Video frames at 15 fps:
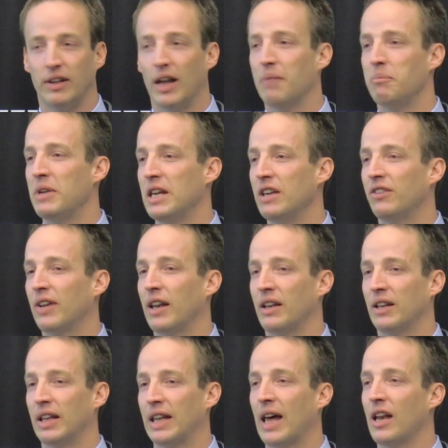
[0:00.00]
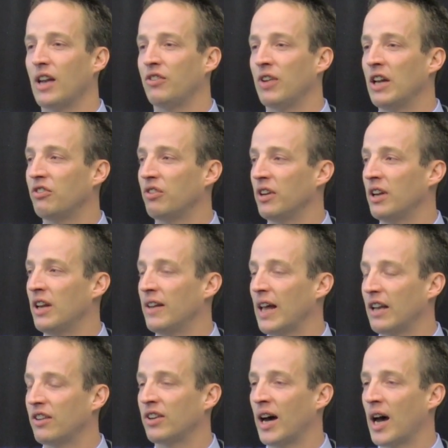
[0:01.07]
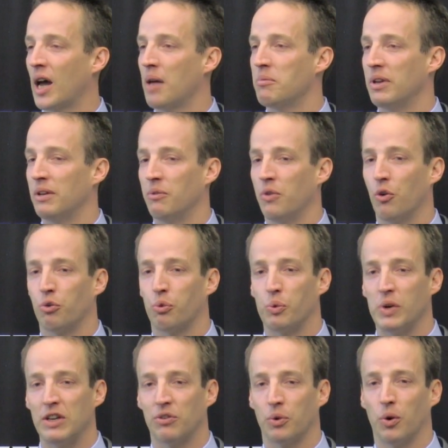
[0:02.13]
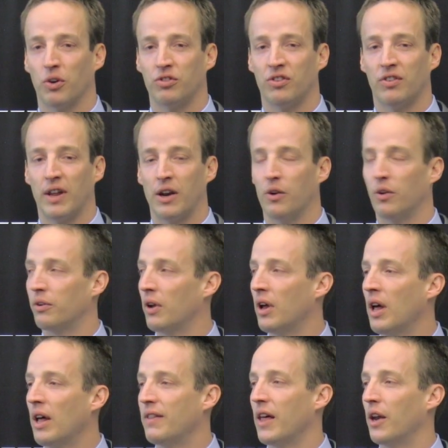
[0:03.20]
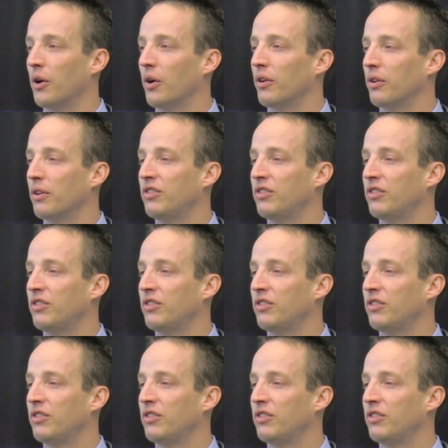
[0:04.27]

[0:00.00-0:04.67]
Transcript: That means that that attention and that time and those resources that are, that are